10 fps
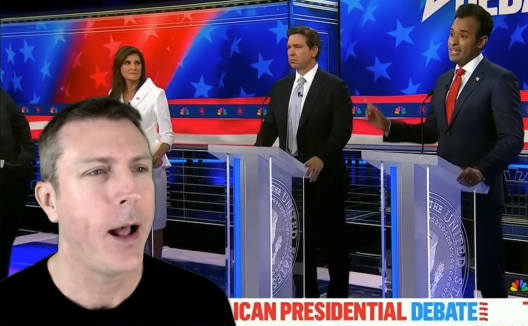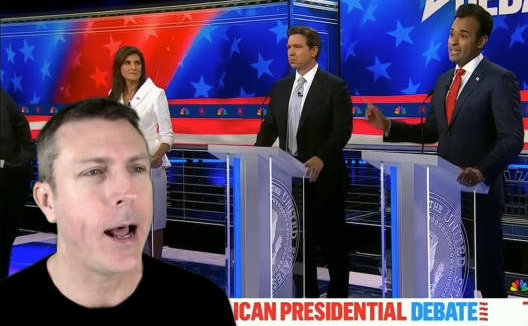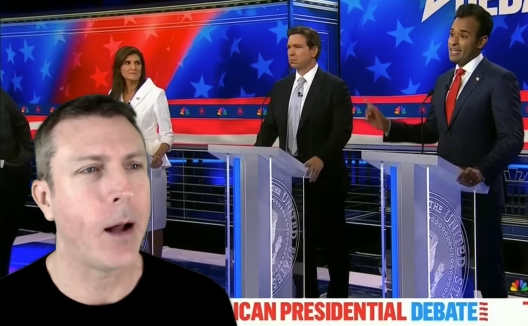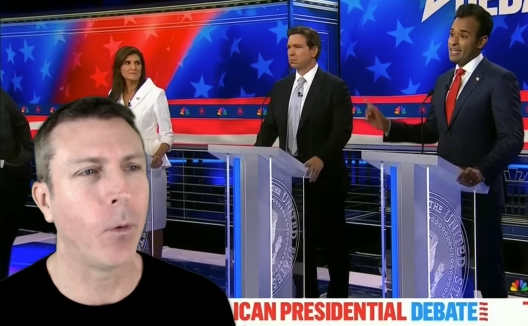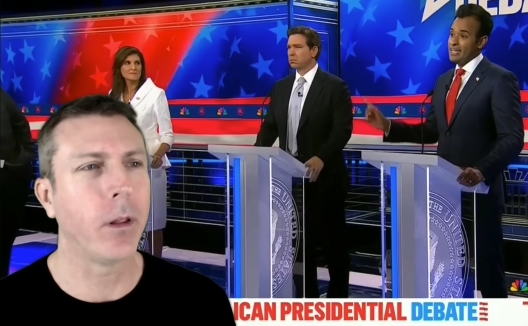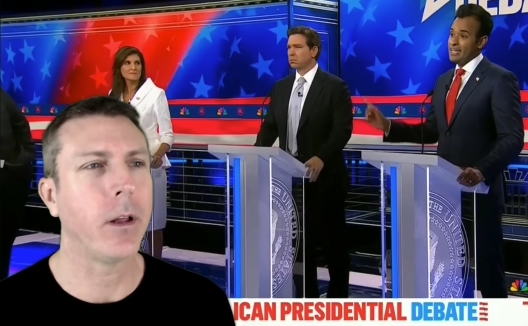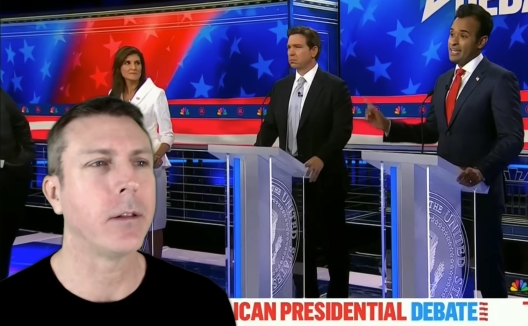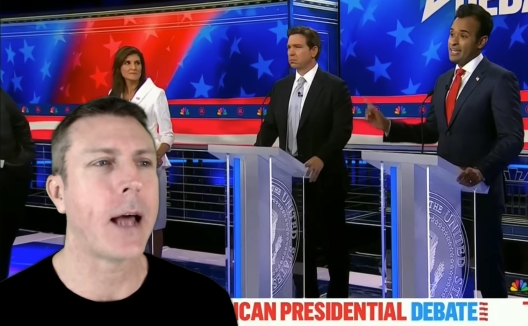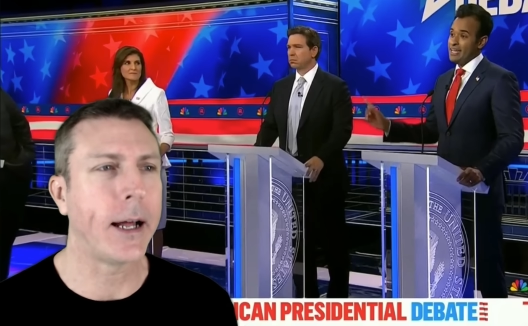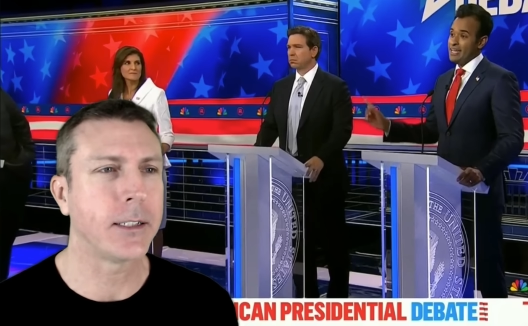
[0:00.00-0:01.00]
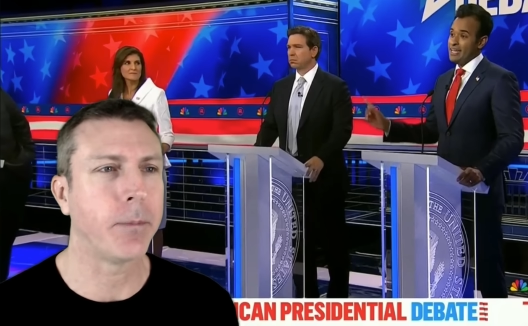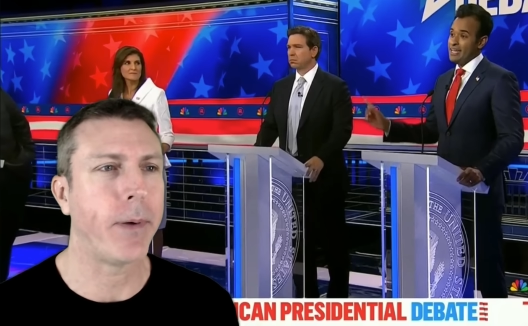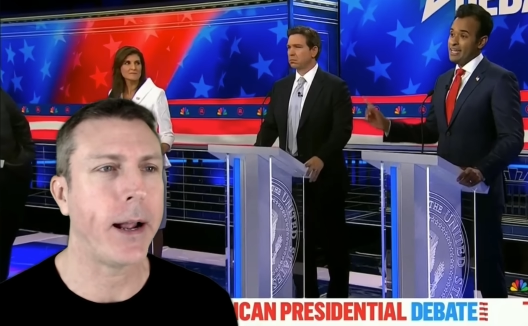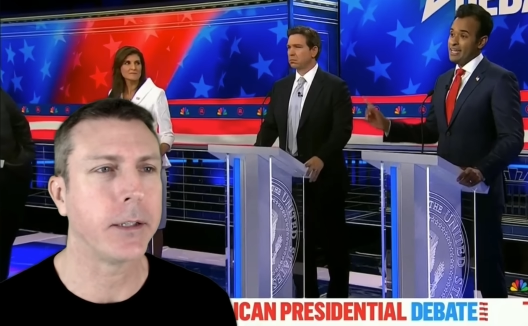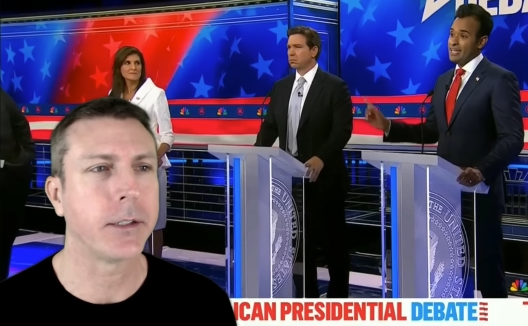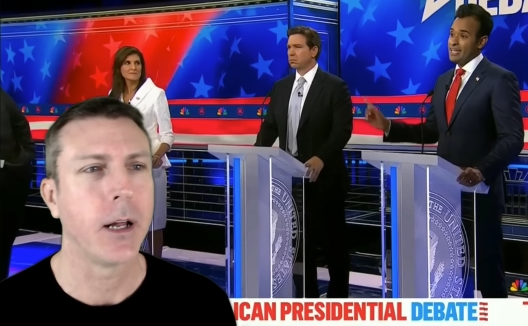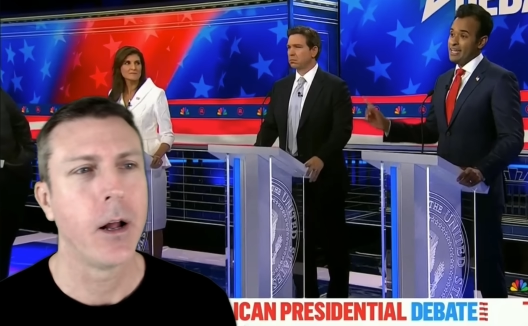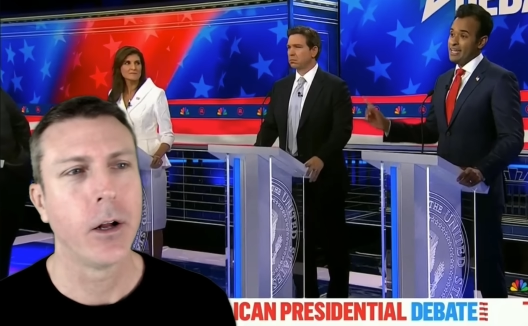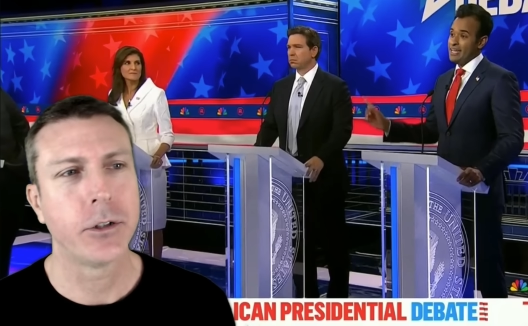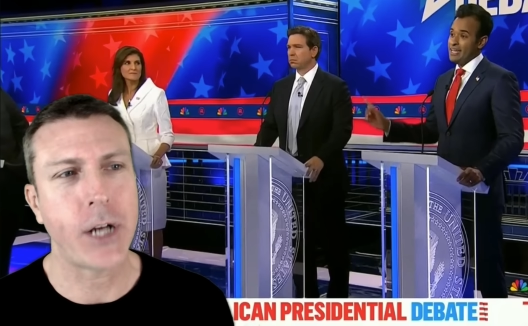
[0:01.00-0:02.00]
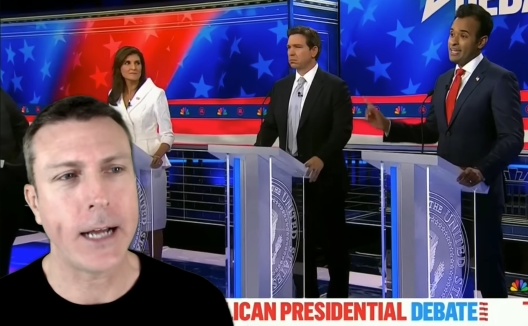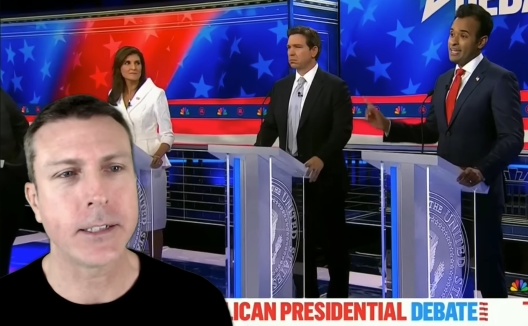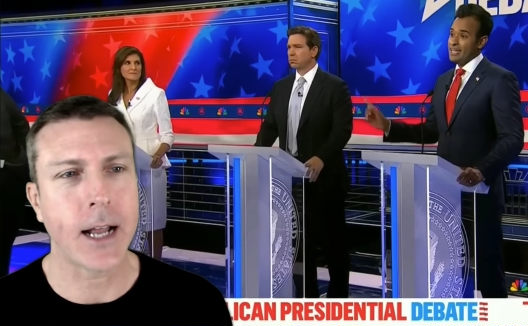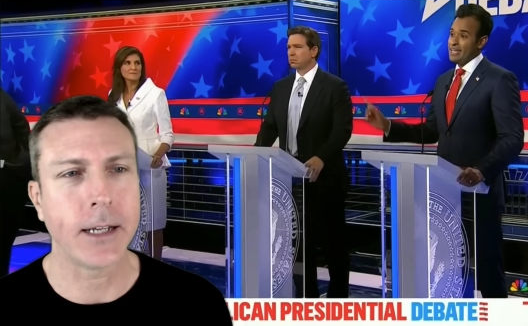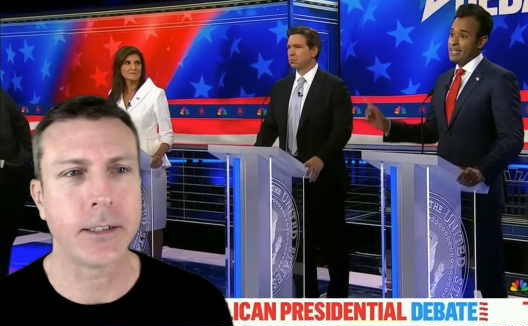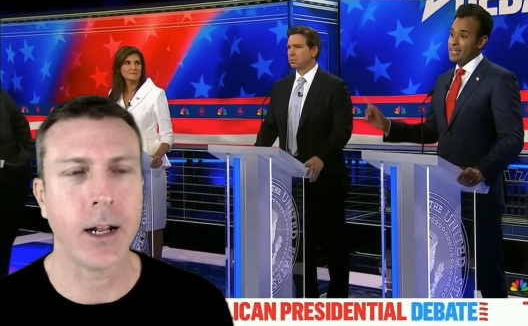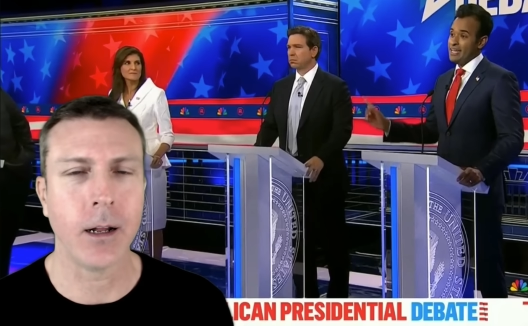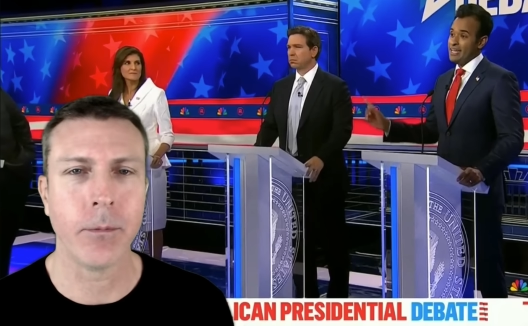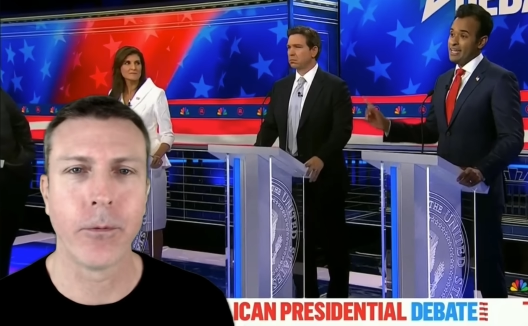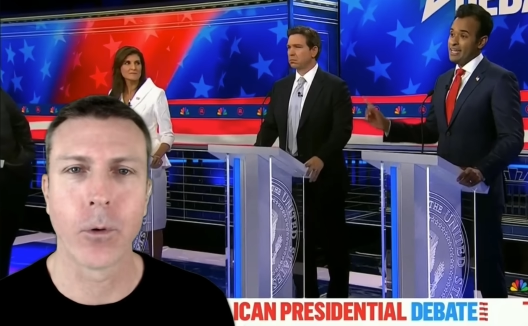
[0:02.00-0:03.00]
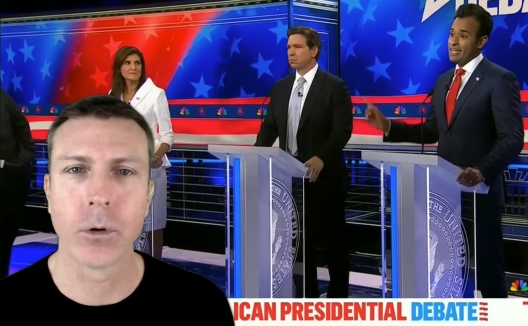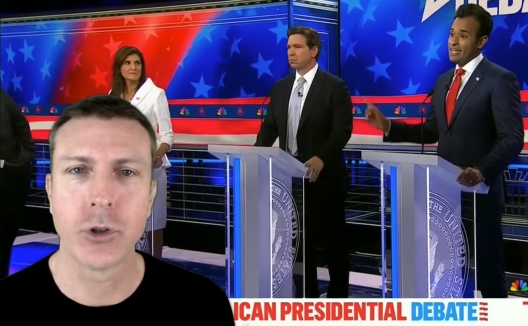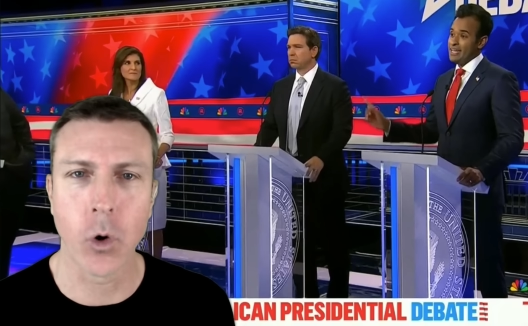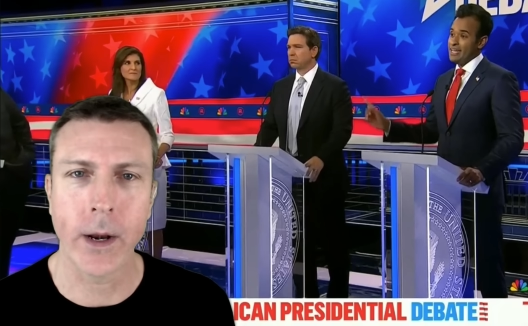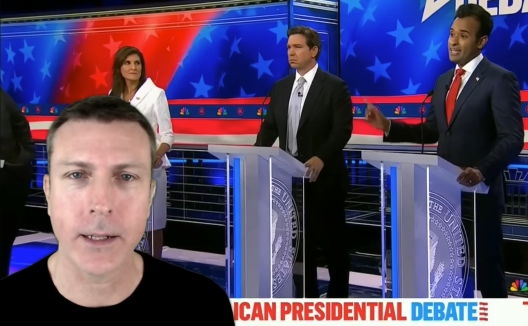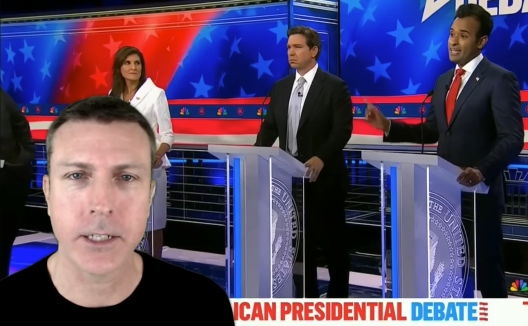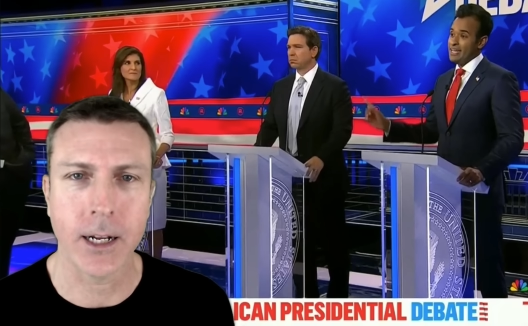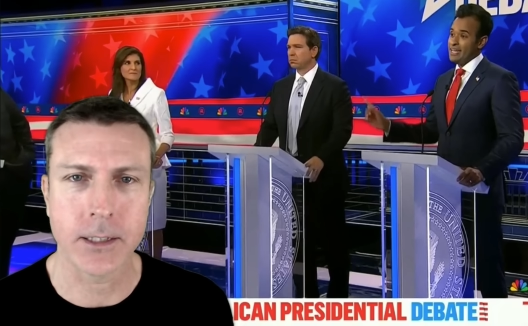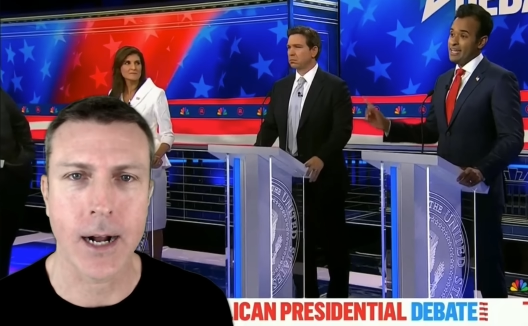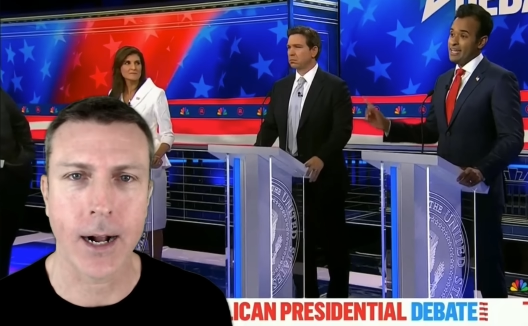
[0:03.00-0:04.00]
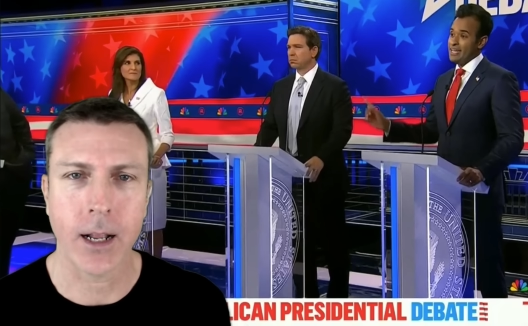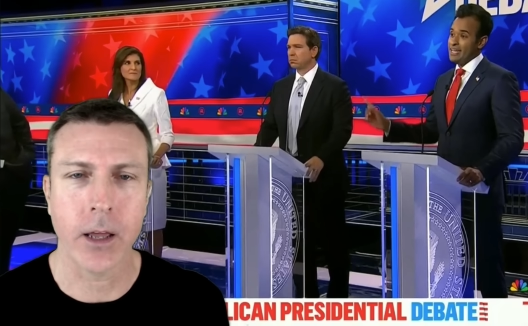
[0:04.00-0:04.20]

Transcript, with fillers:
Speaker 1: at one of the last debates chastised him for joining TikTok